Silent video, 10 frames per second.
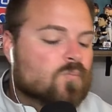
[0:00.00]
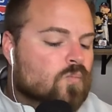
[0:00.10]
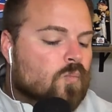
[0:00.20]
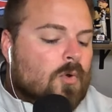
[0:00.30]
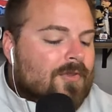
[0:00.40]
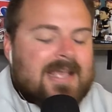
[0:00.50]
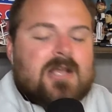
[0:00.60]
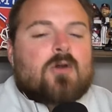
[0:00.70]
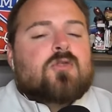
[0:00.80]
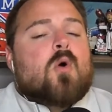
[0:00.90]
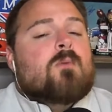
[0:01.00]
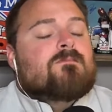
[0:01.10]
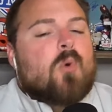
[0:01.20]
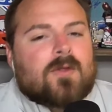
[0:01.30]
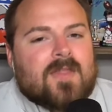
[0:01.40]
Will Nico throw
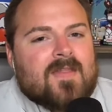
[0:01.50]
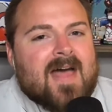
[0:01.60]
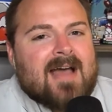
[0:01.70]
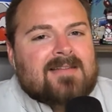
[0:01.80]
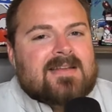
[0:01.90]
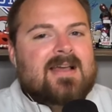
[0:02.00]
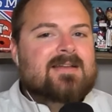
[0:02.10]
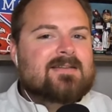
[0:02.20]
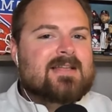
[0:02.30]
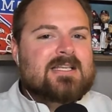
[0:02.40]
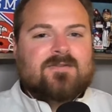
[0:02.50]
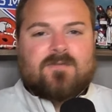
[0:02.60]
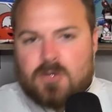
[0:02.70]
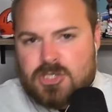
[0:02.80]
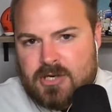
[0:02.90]
more than that his
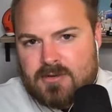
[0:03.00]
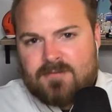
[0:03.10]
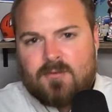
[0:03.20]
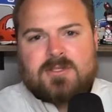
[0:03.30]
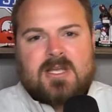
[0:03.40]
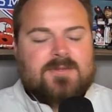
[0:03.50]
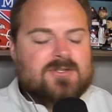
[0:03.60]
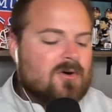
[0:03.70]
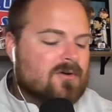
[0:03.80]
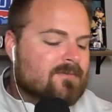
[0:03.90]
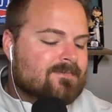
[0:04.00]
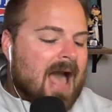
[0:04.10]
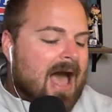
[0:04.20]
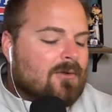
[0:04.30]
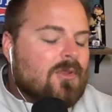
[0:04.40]
first year as a full-time starter?
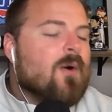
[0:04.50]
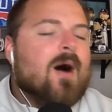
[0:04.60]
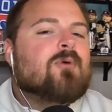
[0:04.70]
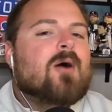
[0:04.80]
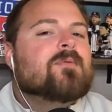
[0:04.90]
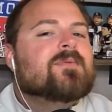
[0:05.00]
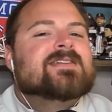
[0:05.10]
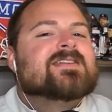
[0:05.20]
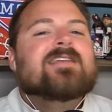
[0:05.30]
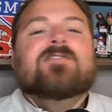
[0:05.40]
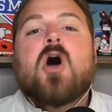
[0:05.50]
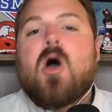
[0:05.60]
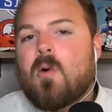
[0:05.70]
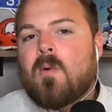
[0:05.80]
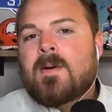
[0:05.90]
I don't know. I'll probably say
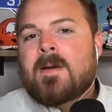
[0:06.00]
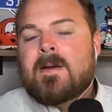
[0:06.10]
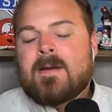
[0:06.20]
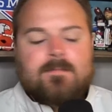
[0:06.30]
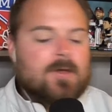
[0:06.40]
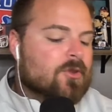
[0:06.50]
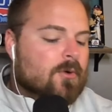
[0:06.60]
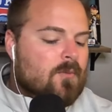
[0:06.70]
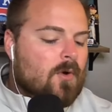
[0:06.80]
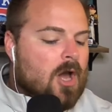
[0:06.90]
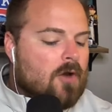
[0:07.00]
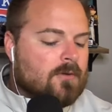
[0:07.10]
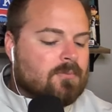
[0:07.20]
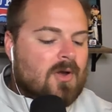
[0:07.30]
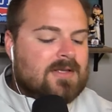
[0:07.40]
no. But
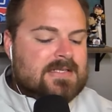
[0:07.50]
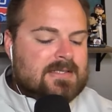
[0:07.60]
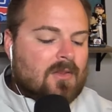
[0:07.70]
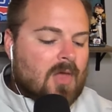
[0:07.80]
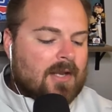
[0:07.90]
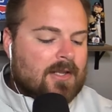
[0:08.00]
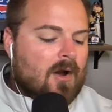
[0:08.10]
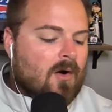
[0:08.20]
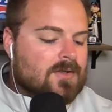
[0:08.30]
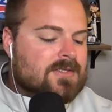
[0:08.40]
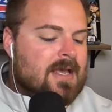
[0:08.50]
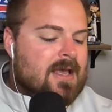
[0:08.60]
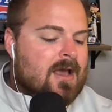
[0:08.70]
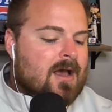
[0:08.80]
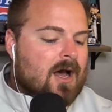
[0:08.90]
3,100 plus is a lot of yards.
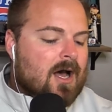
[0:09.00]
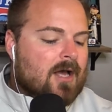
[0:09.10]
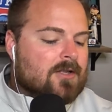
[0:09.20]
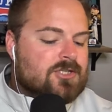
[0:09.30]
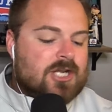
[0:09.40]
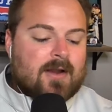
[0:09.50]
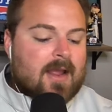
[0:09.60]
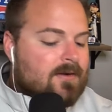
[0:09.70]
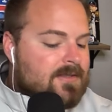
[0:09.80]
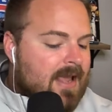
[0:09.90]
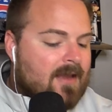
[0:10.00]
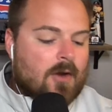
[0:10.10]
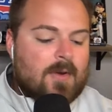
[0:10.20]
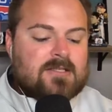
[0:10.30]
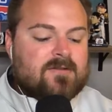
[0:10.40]
Jerry
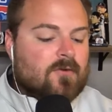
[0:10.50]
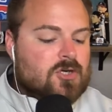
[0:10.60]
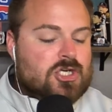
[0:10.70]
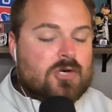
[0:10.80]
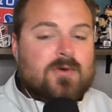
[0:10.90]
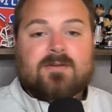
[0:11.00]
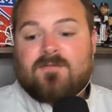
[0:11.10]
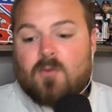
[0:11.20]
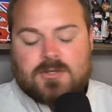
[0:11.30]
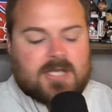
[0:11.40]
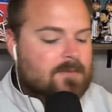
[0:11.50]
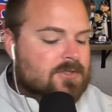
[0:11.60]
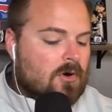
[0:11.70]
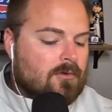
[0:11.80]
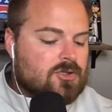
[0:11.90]
Arantano, his first year as a full-time
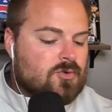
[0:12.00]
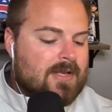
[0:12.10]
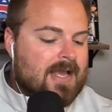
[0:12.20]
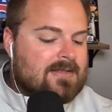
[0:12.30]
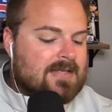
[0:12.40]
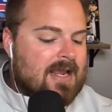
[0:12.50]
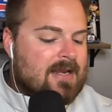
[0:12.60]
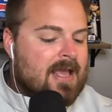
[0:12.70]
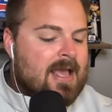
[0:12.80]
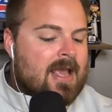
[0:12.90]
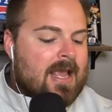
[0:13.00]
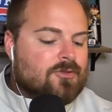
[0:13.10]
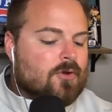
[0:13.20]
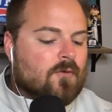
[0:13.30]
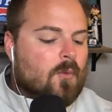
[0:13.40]
starter in 2018, he
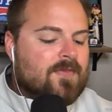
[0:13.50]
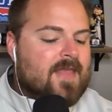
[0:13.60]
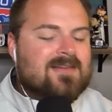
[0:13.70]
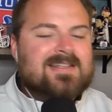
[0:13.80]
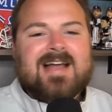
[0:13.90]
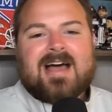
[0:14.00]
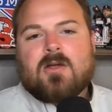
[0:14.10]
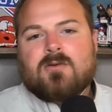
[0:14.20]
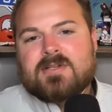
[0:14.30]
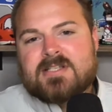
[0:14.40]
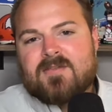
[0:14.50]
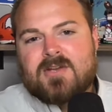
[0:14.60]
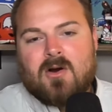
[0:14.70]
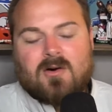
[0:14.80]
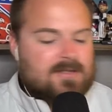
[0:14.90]
threw for 1,907
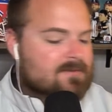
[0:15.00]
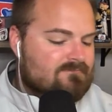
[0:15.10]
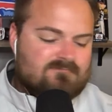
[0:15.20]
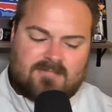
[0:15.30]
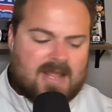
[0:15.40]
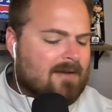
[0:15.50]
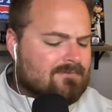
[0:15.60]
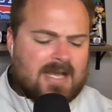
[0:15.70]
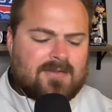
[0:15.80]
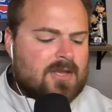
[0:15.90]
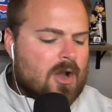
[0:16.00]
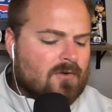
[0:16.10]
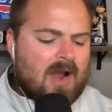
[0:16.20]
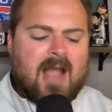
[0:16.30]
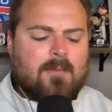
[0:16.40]
yards. Yeah, take the
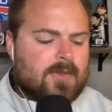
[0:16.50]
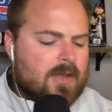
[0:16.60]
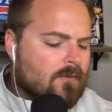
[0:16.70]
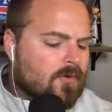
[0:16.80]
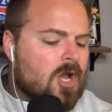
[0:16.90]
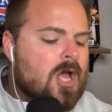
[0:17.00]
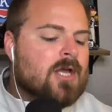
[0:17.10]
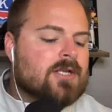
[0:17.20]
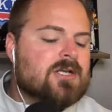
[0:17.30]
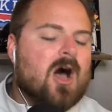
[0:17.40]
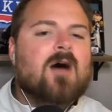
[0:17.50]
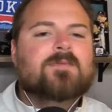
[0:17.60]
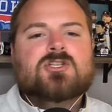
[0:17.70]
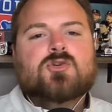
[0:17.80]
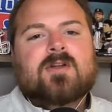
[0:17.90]
over. Hammer the over.
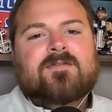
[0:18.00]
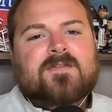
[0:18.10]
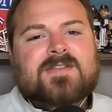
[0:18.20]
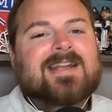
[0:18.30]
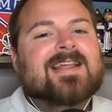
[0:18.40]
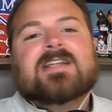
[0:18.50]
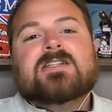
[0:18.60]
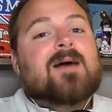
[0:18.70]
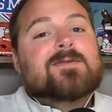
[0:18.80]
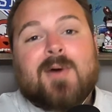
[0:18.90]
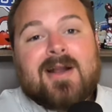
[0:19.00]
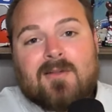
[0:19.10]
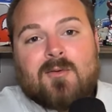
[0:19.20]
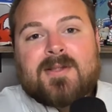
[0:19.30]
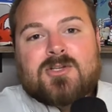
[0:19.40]
Dobbs in 2015. Again, Dobbs played a
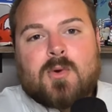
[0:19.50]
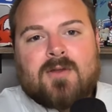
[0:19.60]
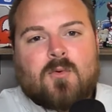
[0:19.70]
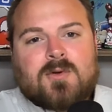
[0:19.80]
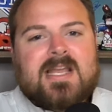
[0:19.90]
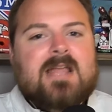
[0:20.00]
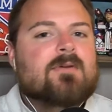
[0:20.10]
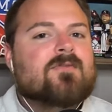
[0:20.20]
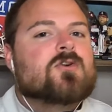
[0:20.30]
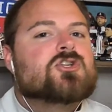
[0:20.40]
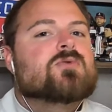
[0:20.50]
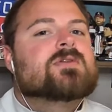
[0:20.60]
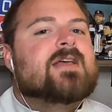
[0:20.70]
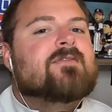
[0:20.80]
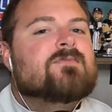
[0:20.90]
little bit in 2014, but first year
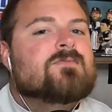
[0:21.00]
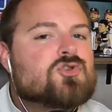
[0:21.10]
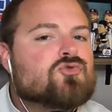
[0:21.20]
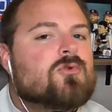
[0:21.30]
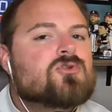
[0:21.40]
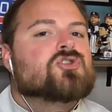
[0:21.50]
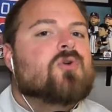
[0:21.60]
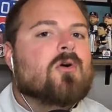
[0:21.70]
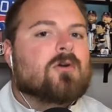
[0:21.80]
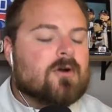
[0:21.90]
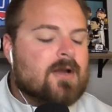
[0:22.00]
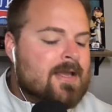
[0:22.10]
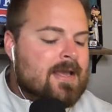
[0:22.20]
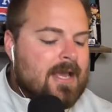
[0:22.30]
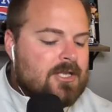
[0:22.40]
as a true starter.
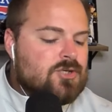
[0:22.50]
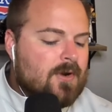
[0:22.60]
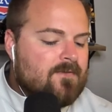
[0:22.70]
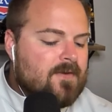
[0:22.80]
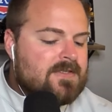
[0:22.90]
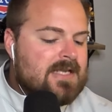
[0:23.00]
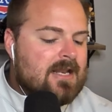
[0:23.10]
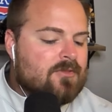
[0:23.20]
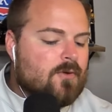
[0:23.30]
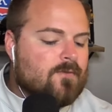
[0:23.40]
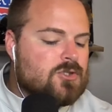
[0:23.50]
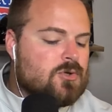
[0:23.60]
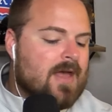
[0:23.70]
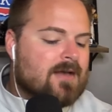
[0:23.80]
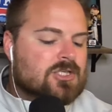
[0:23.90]
In 2015, he threw for
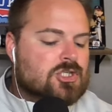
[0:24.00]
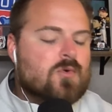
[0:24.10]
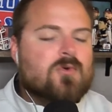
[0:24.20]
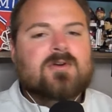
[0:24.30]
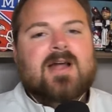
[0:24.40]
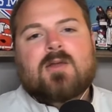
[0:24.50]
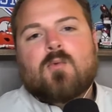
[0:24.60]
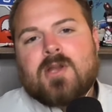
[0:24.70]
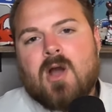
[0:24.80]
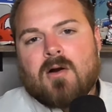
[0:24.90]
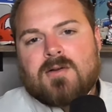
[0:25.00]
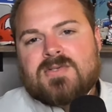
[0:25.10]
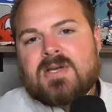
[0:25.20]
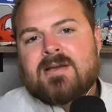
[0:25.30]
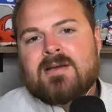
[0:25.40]
2,291
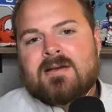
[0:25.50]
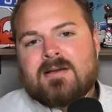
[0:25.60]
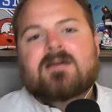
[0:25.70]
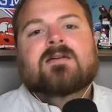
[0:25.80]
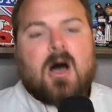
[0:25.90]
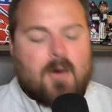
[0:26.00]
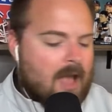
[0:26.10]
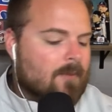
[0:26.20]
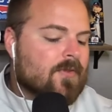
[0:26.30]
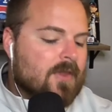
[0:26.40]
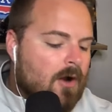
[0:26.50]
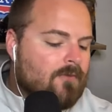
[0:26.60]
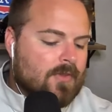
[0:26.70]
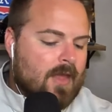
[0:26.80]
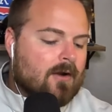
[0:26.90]
yards. I'll hammer the
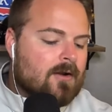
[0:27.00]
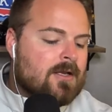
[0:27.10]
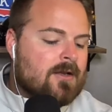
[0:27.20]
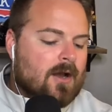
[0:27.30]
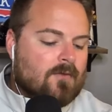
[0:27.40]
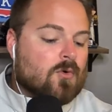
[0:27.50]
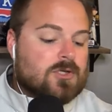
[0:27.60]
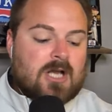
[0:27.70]
over there. Of course,